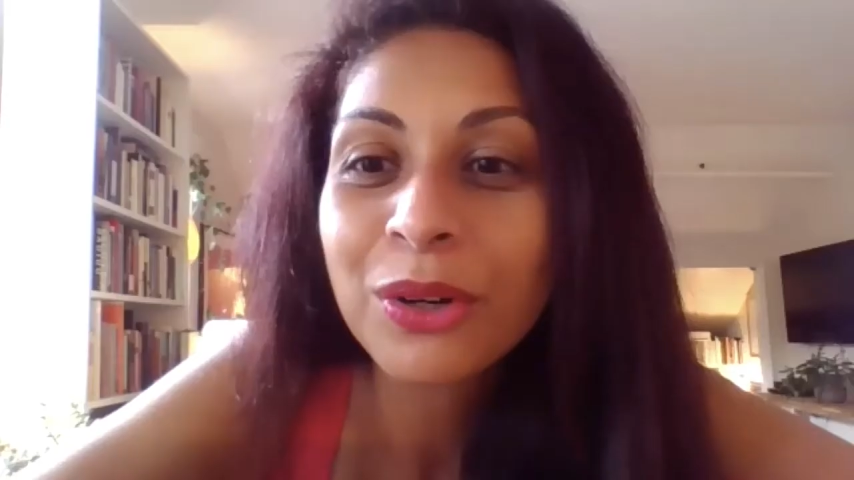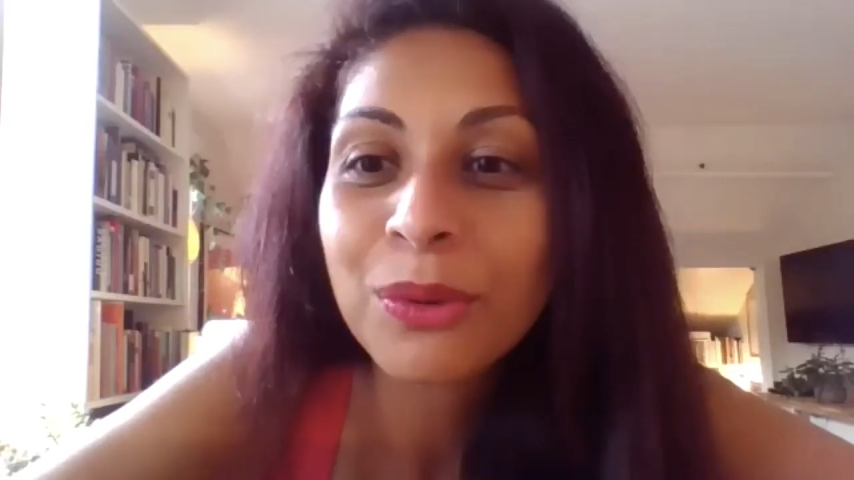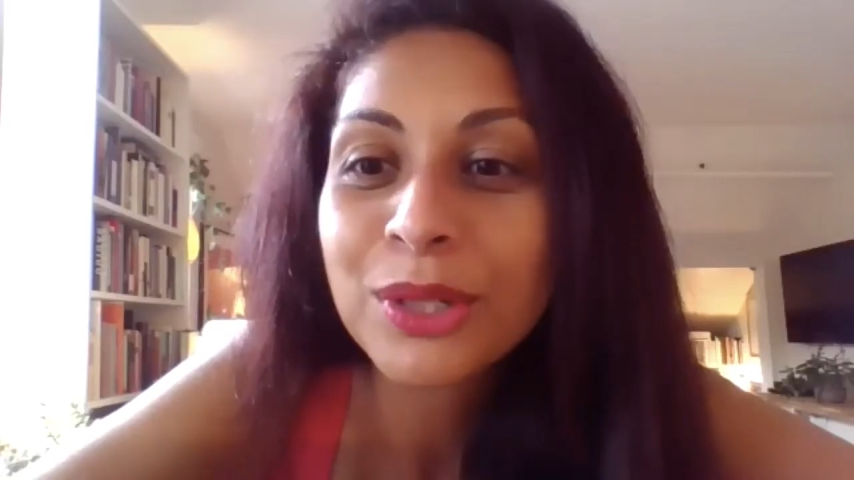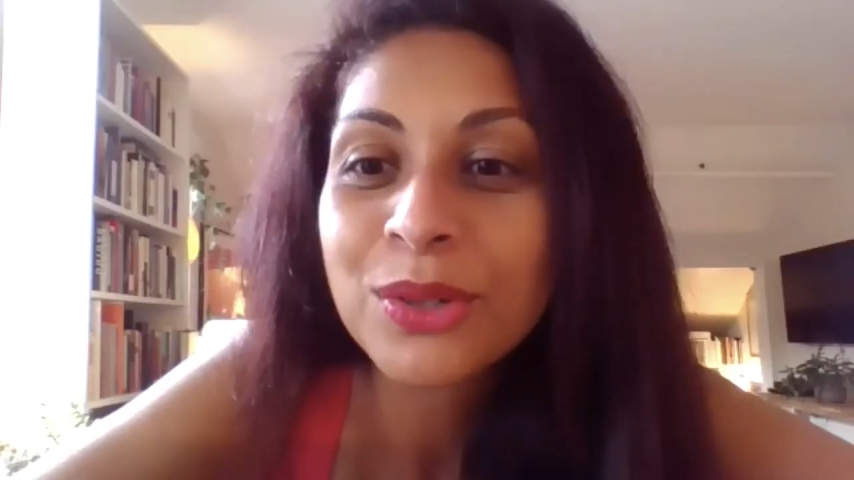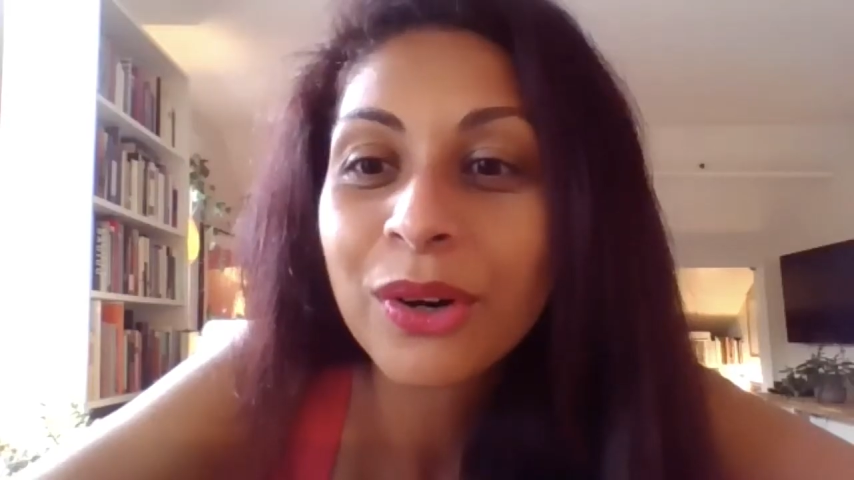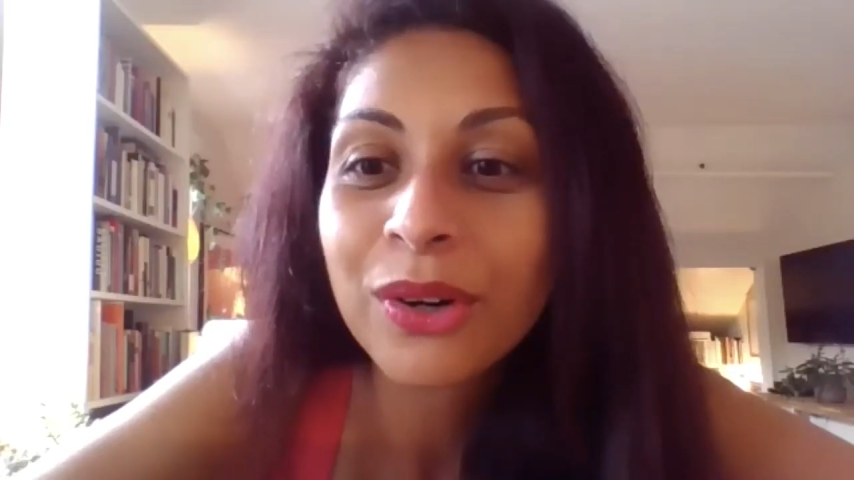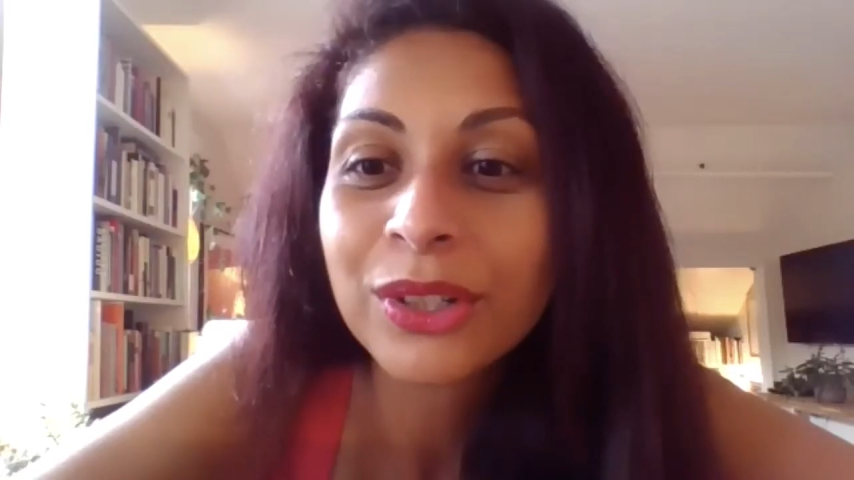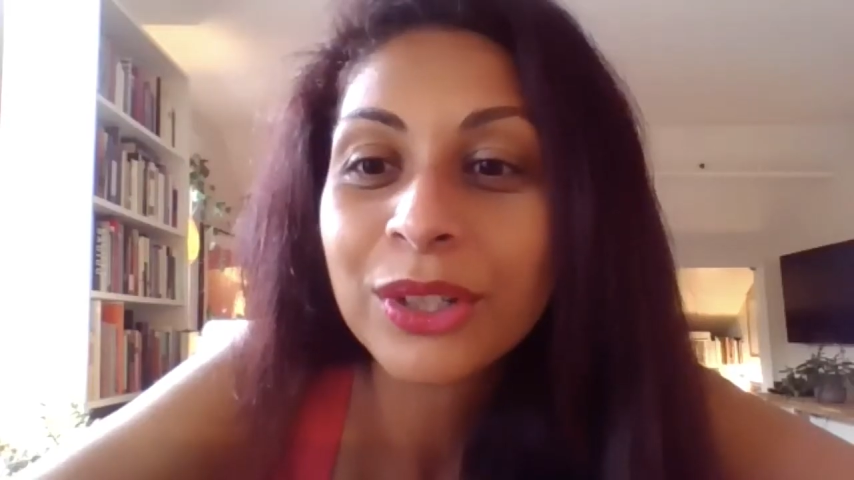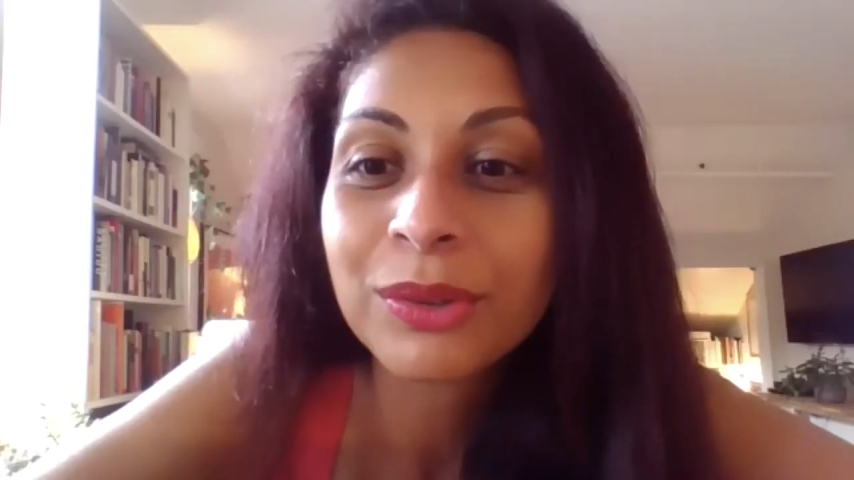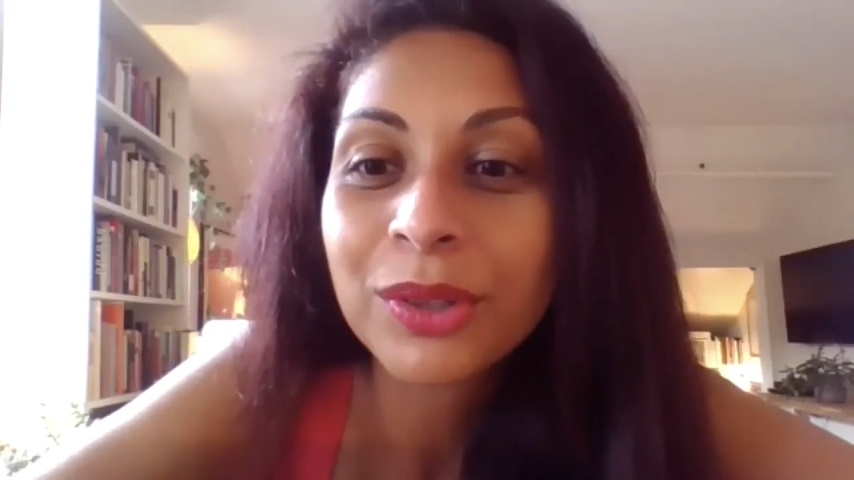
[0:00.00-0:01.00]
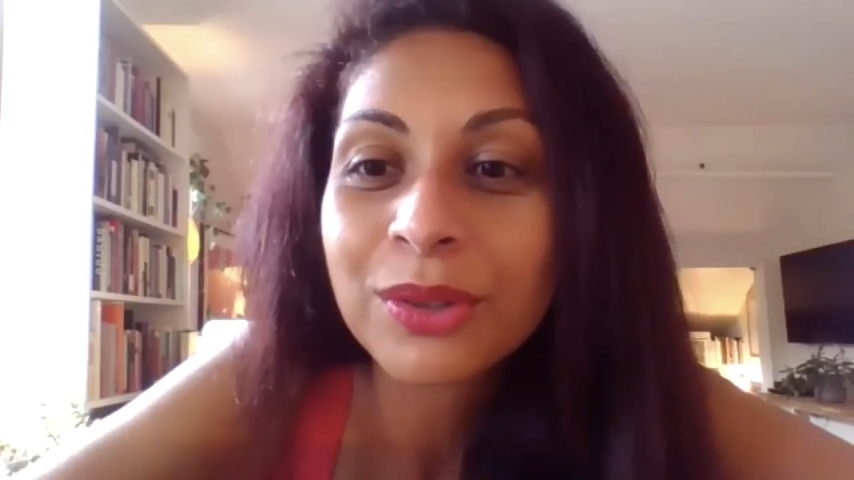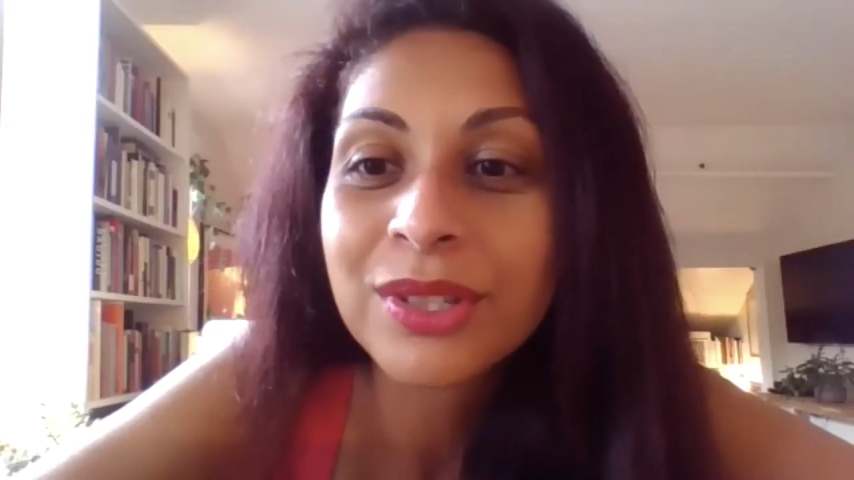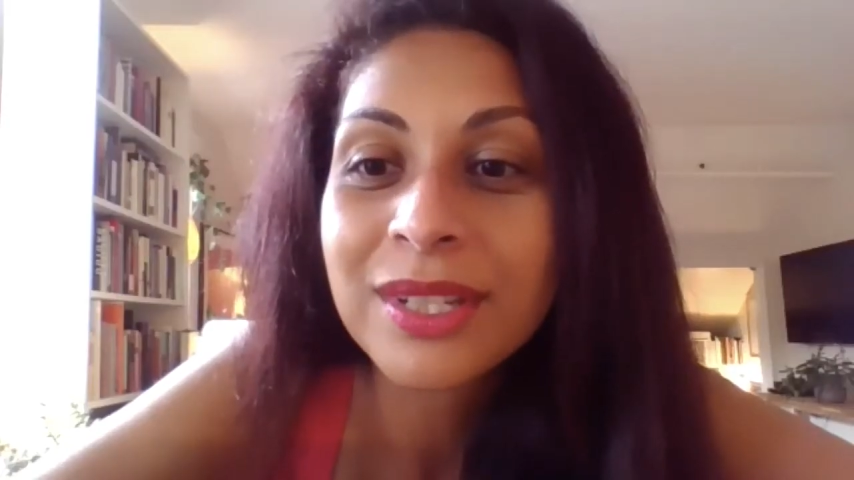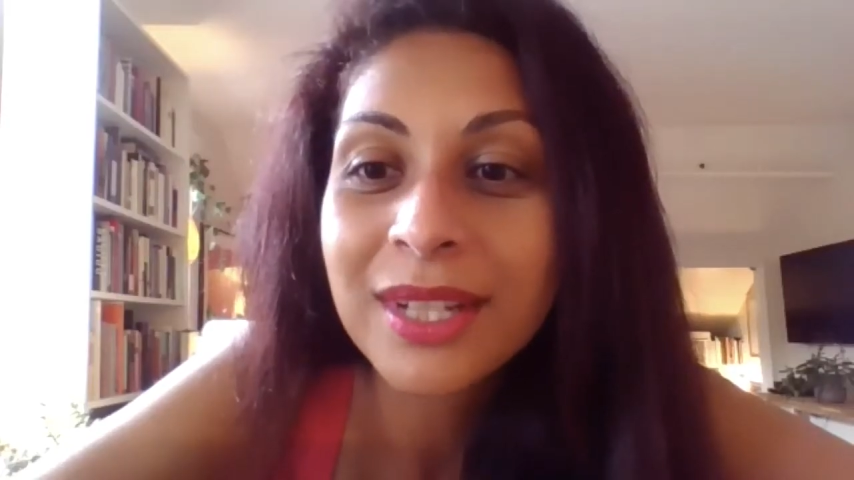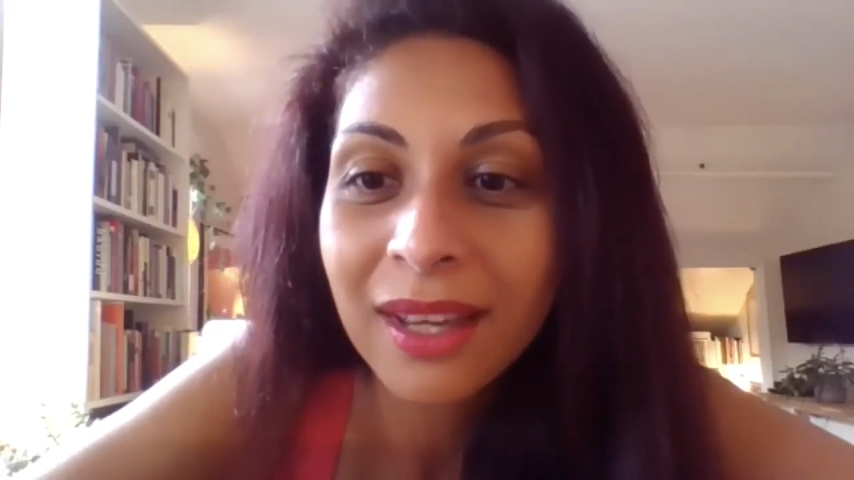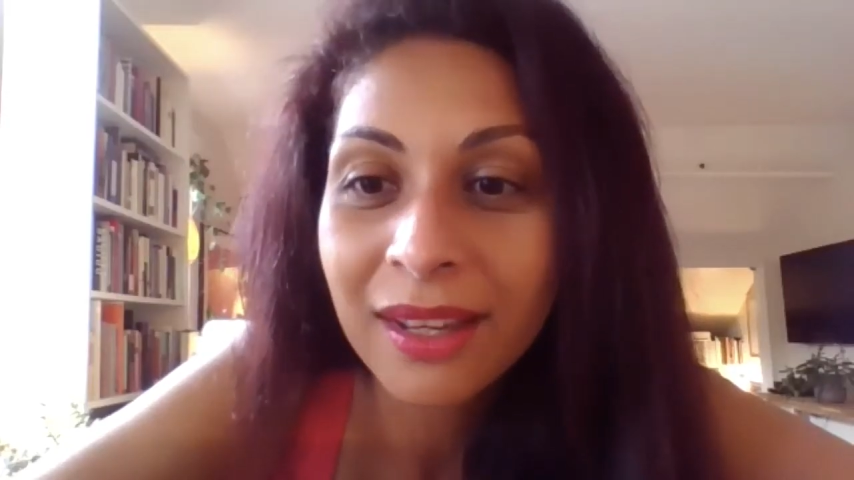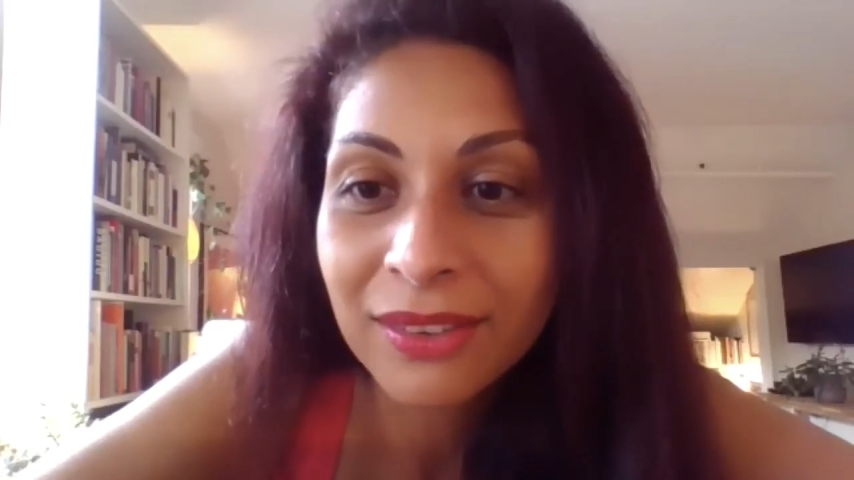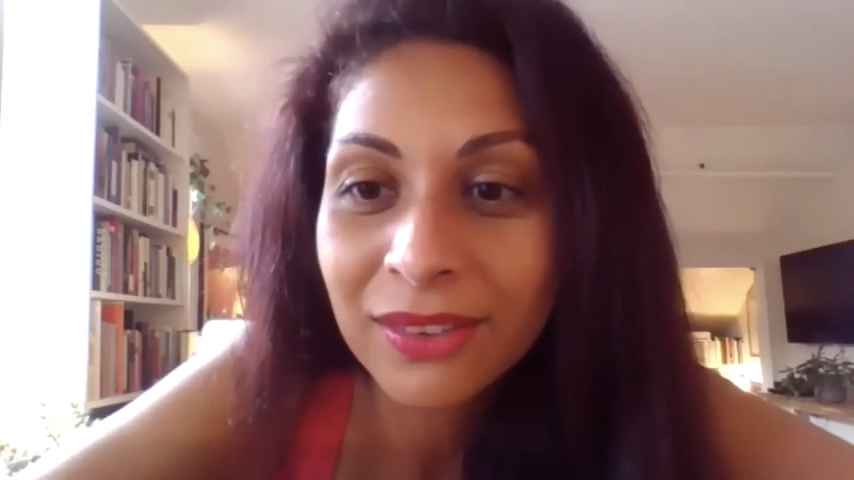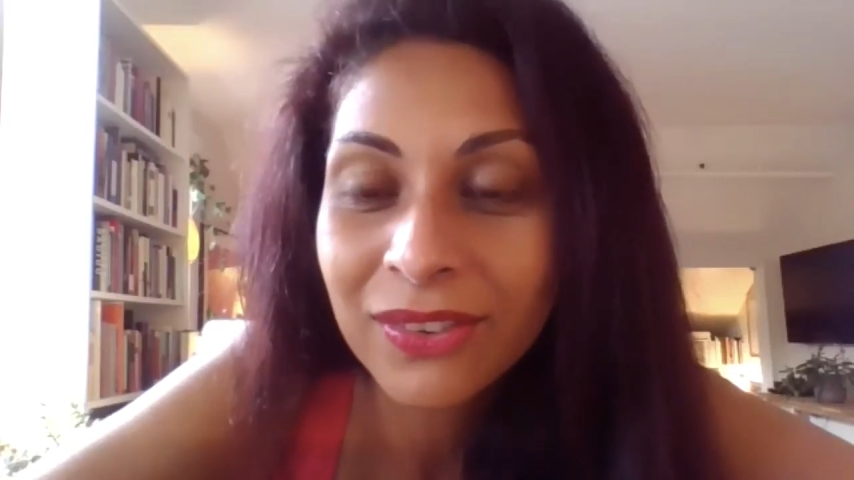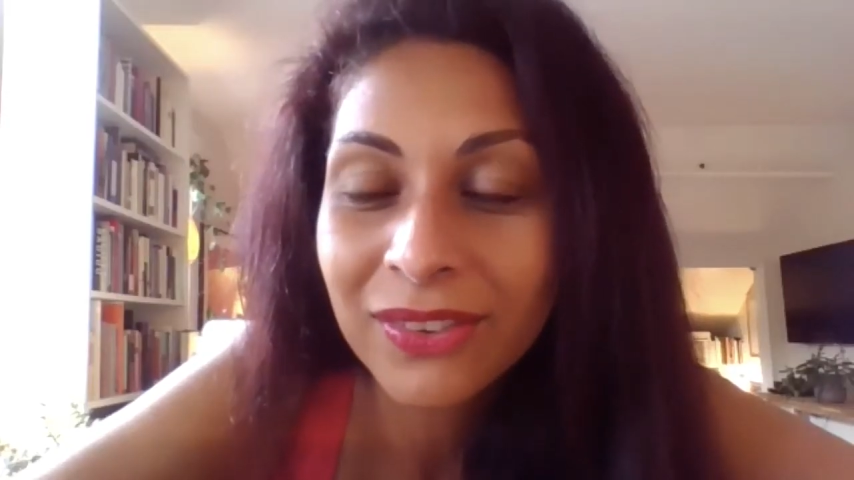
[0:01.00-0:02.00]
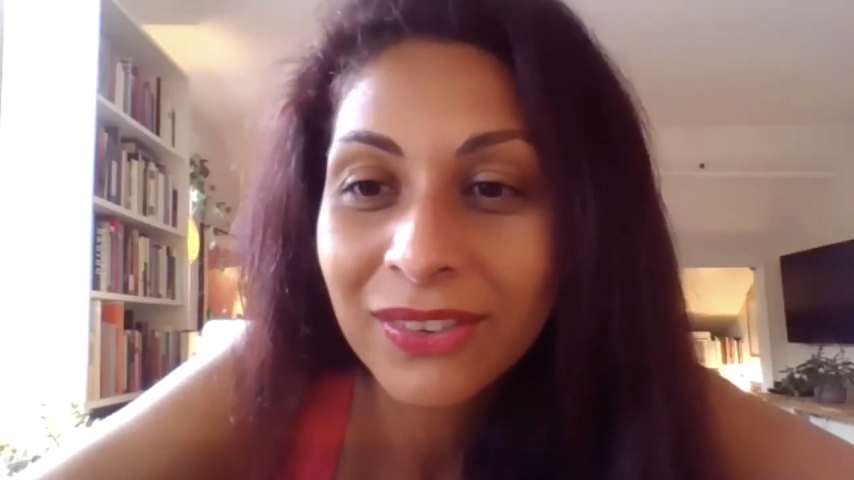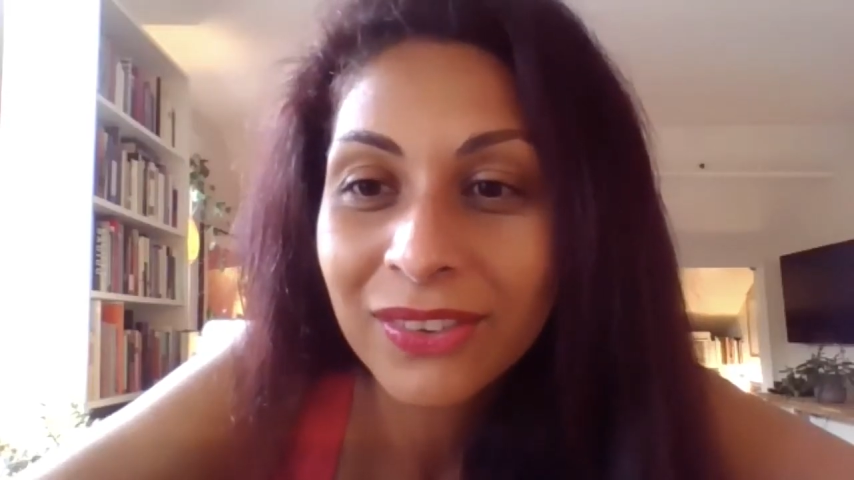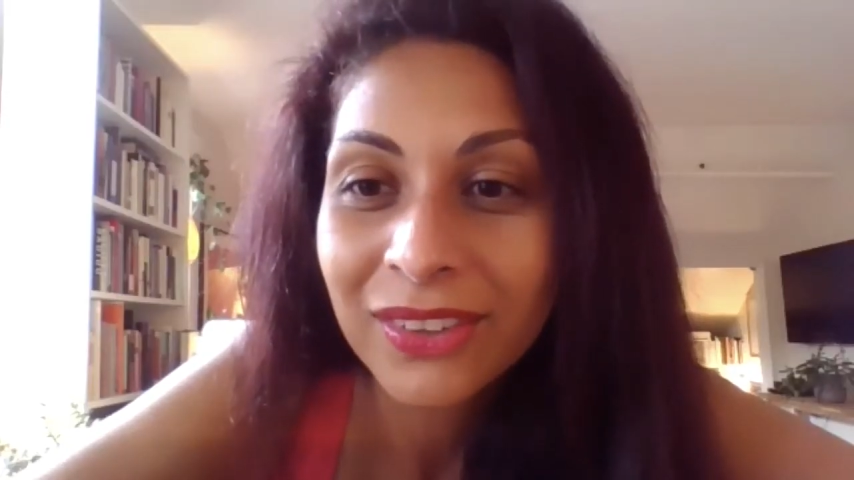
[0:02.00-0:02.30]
going to argue your stance,